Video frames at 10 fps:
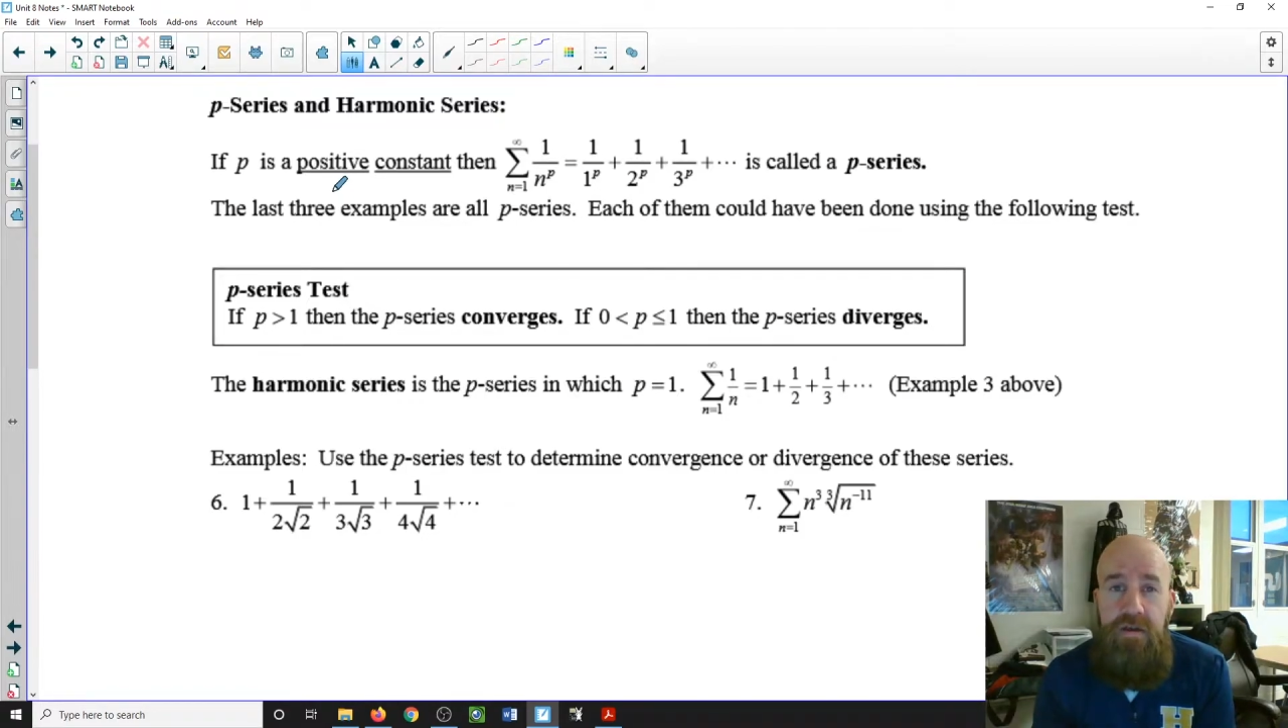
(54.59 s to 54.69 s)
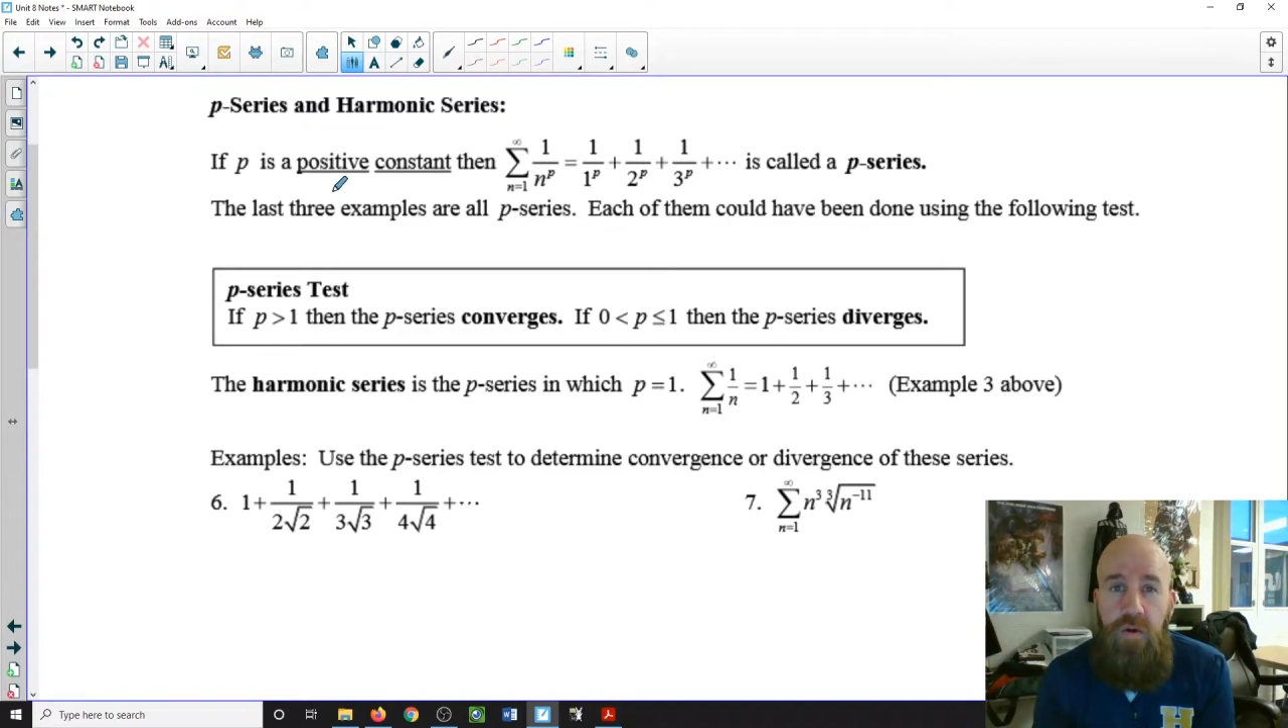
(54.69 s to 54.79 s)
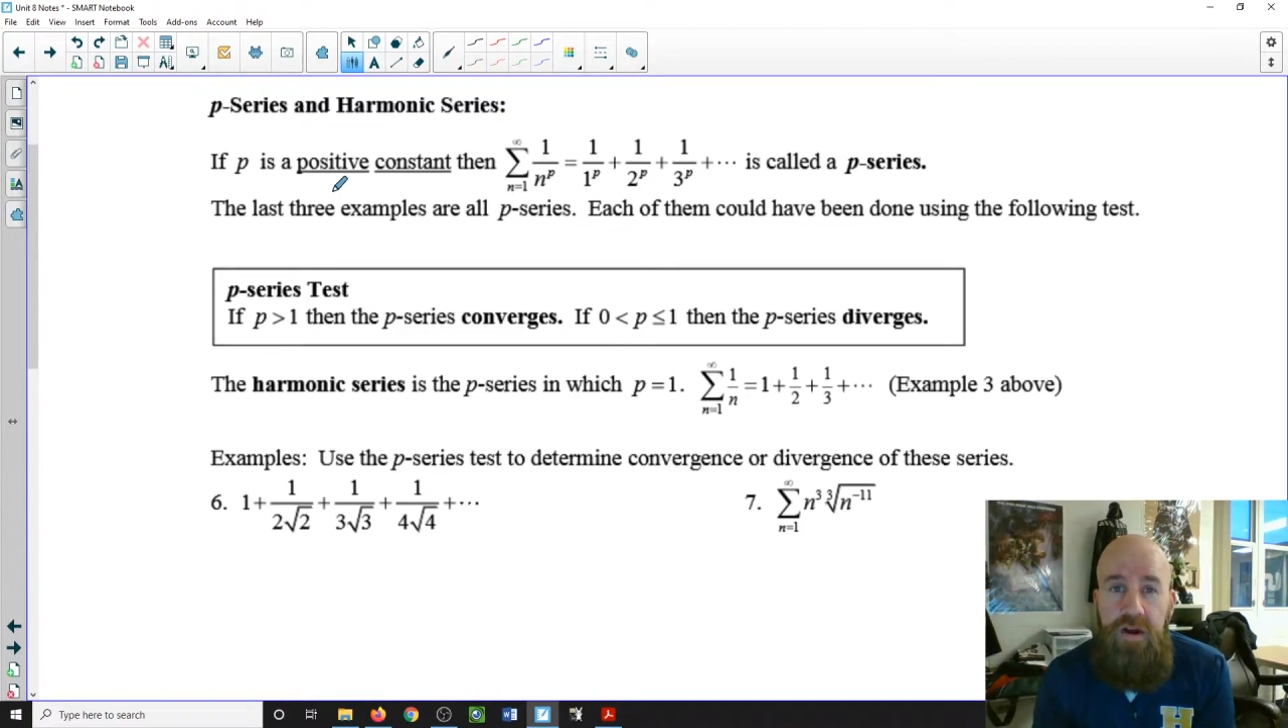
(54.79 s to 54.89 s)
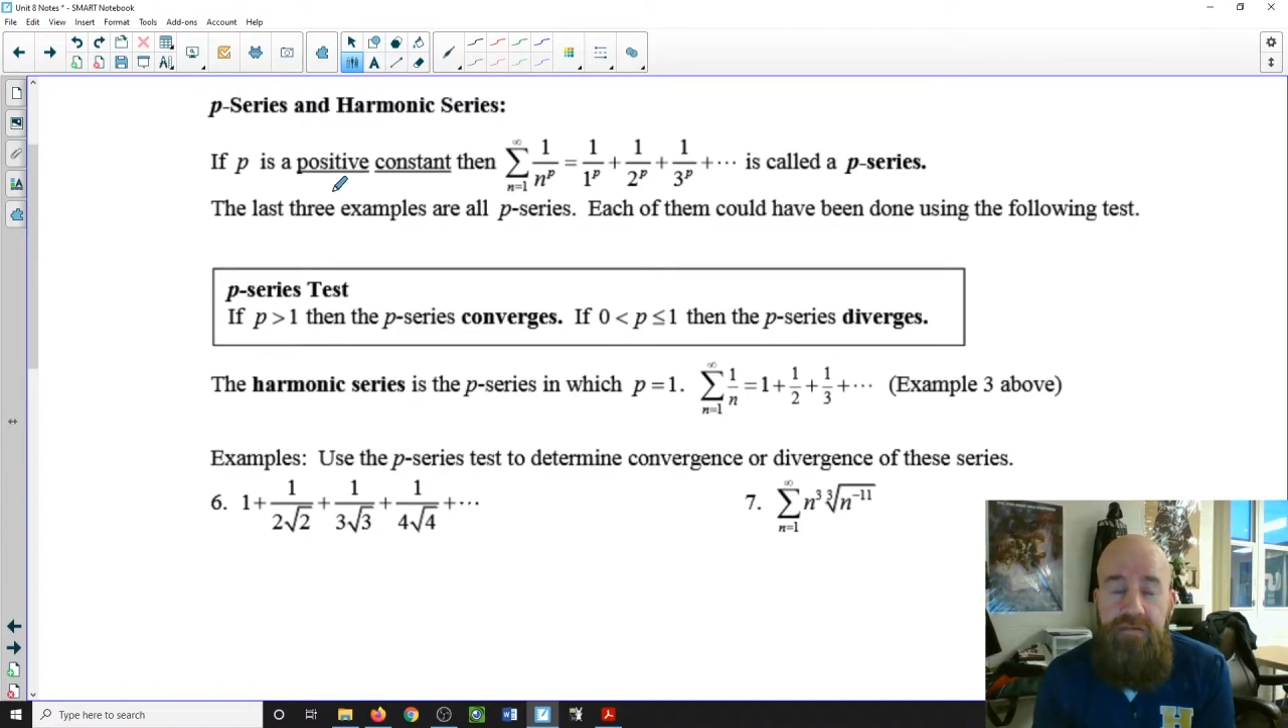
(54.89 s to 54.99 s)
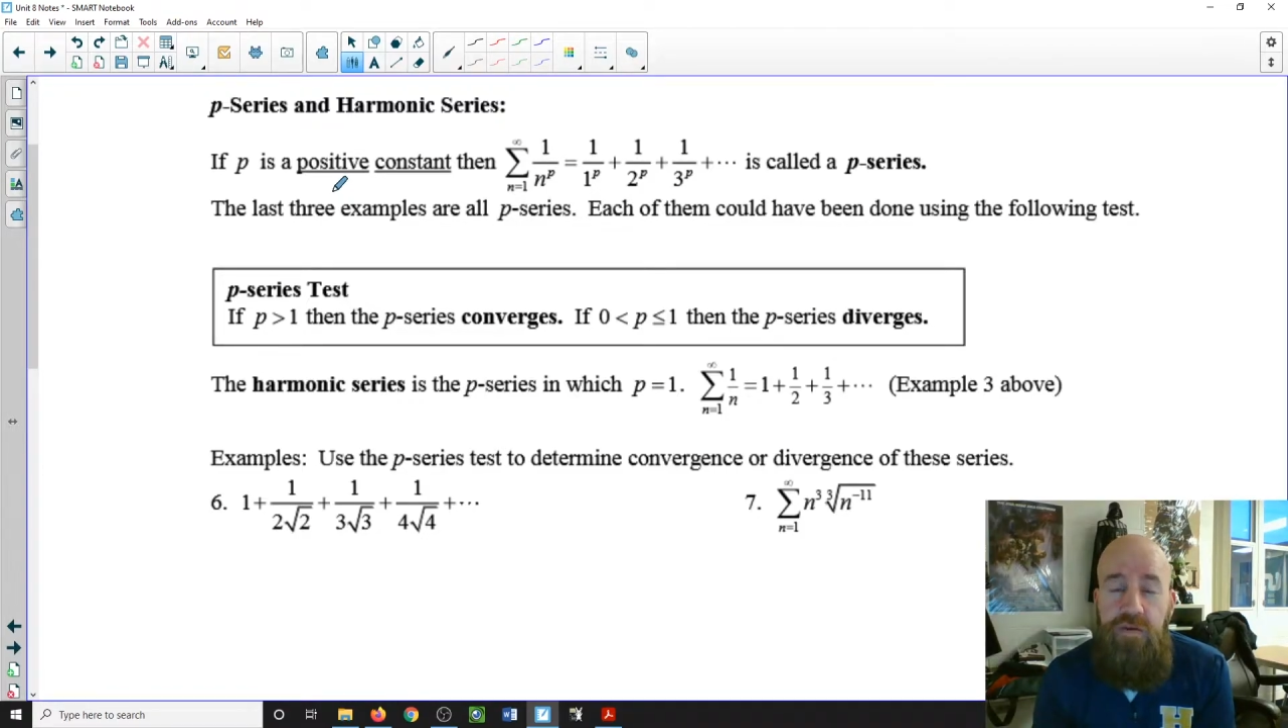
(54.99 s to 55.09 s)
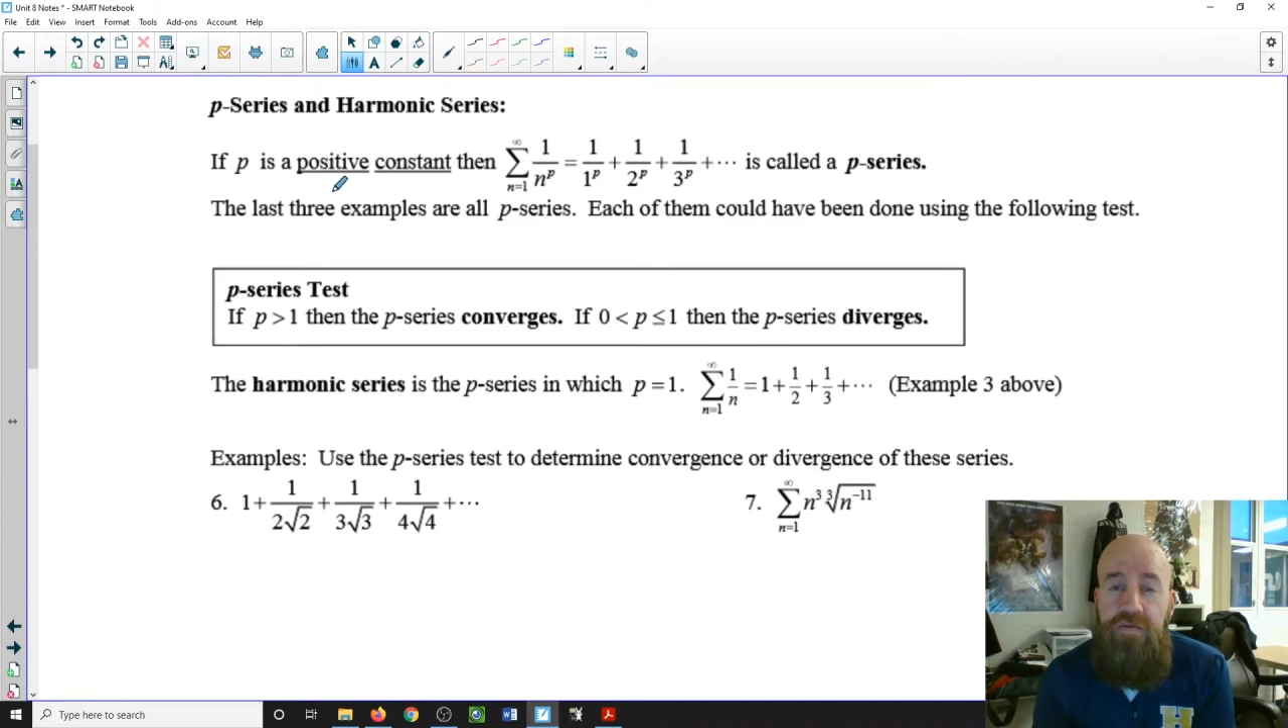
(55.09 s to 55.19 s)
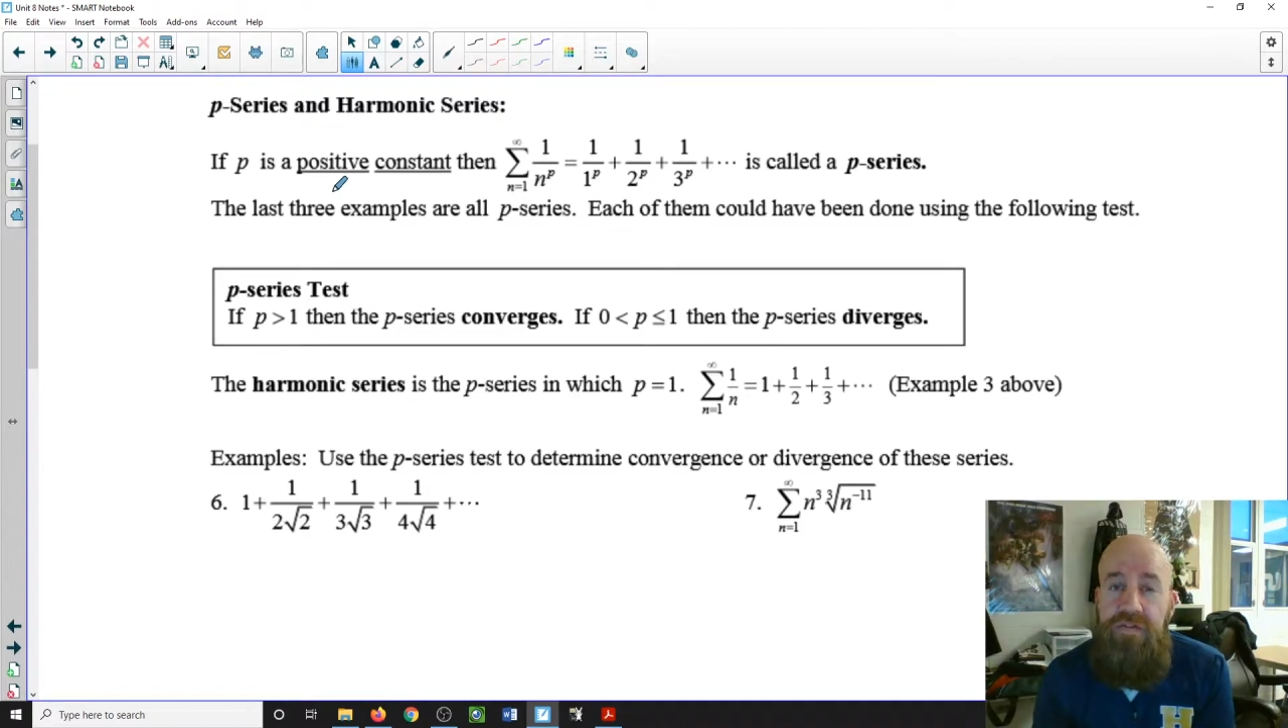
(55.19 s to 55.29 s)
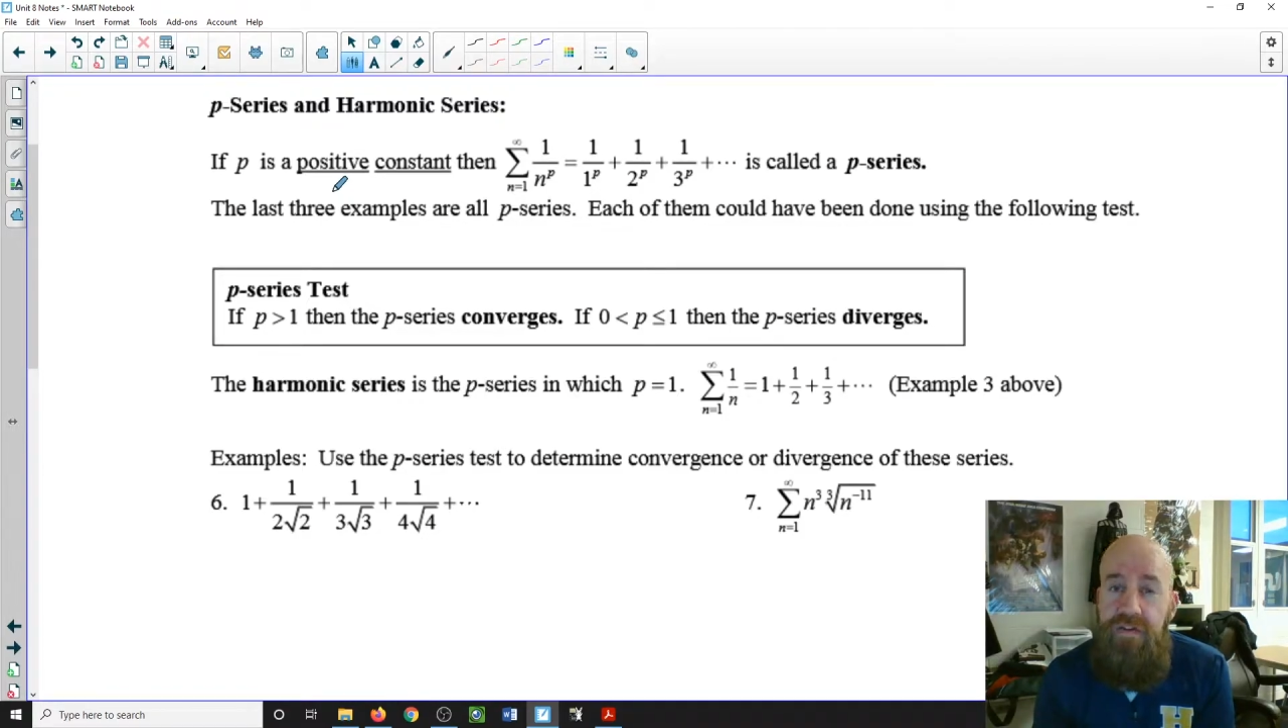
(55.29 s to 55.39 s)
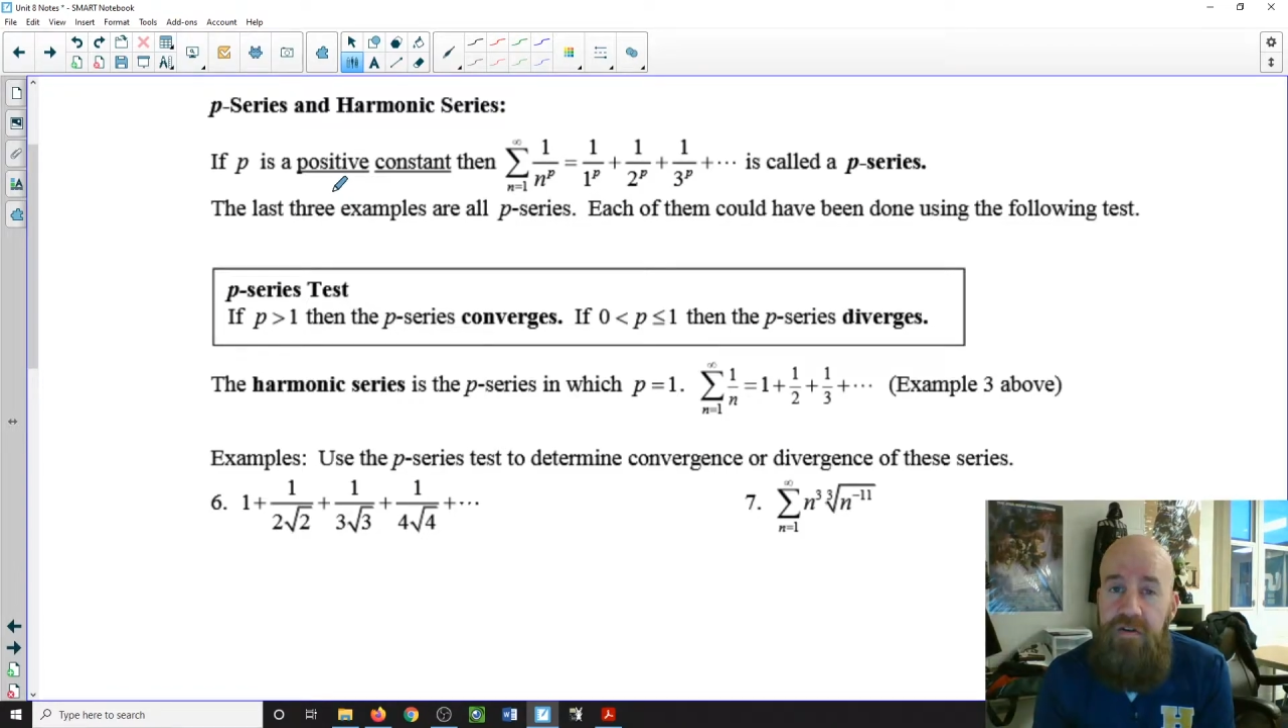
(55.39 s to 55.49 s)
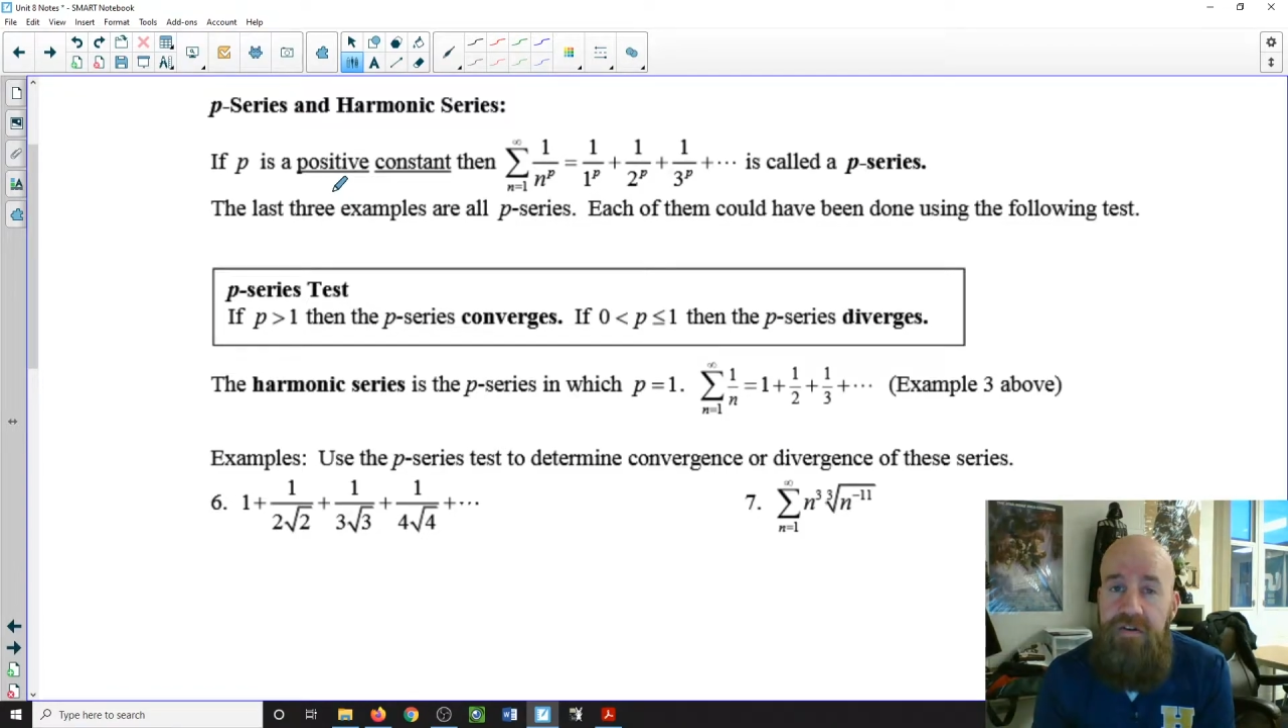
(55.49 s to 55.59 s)
quite a few
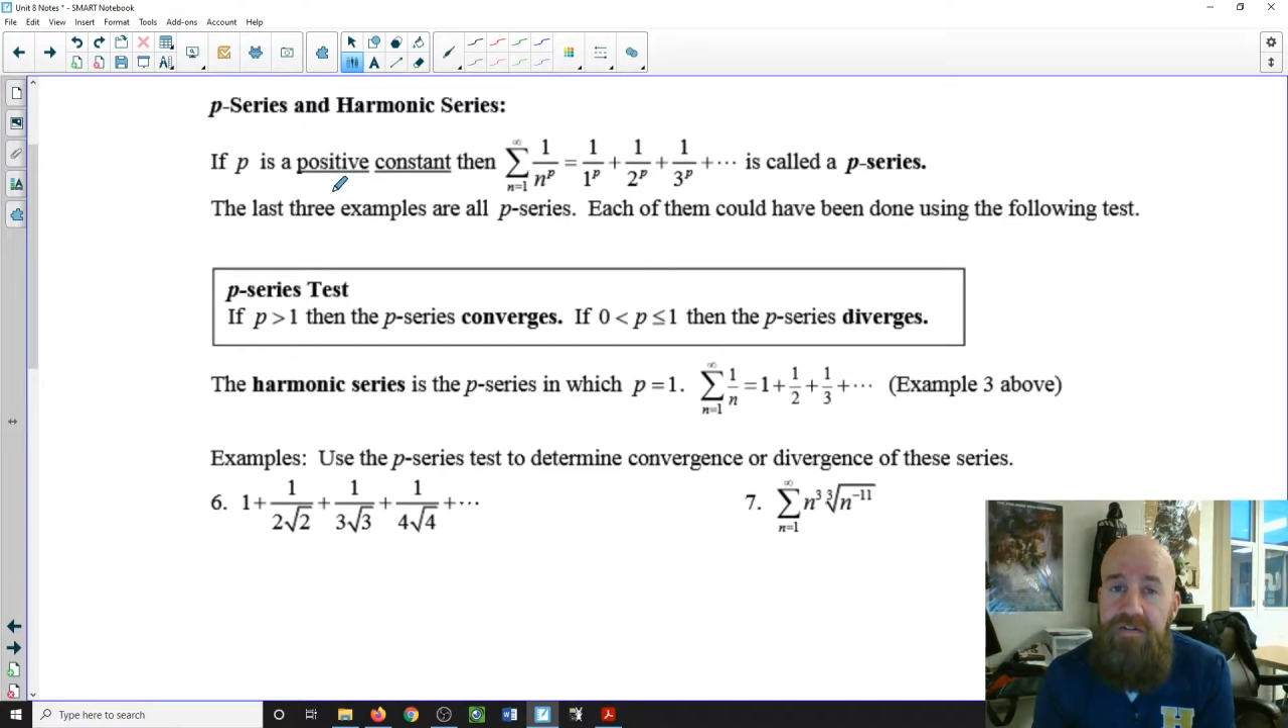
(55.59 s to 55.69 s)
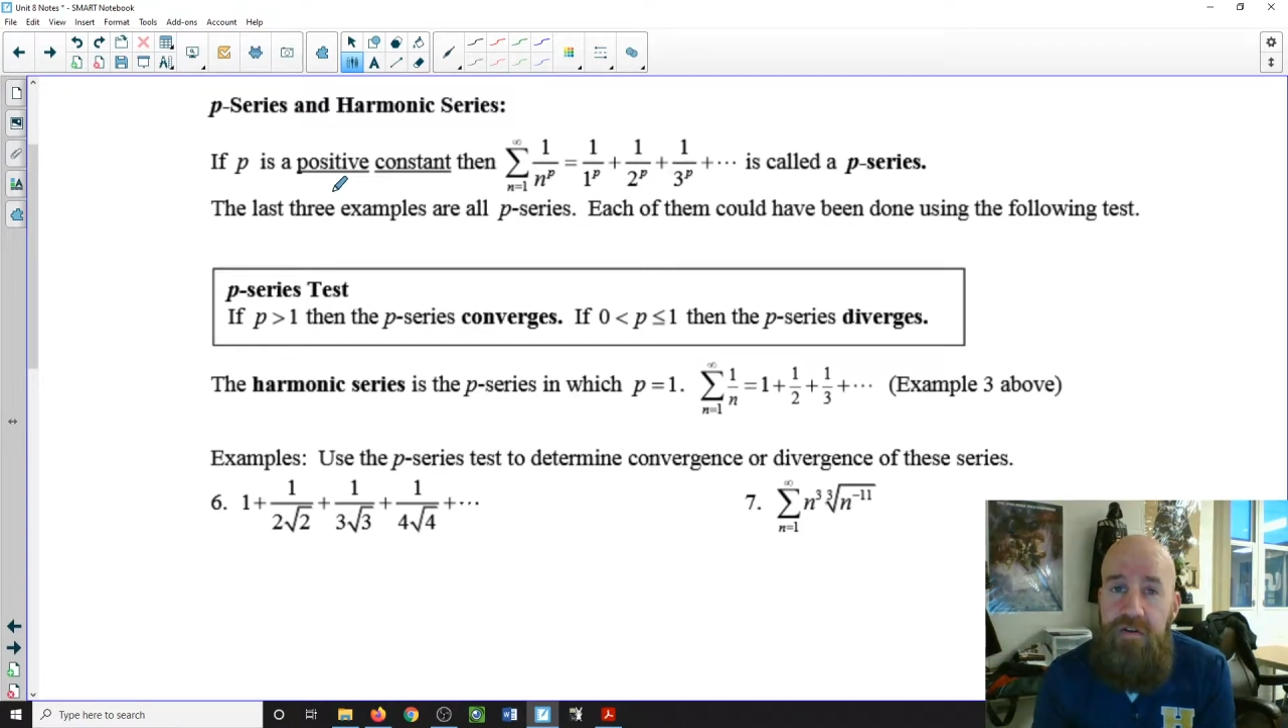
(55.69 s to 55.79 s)
series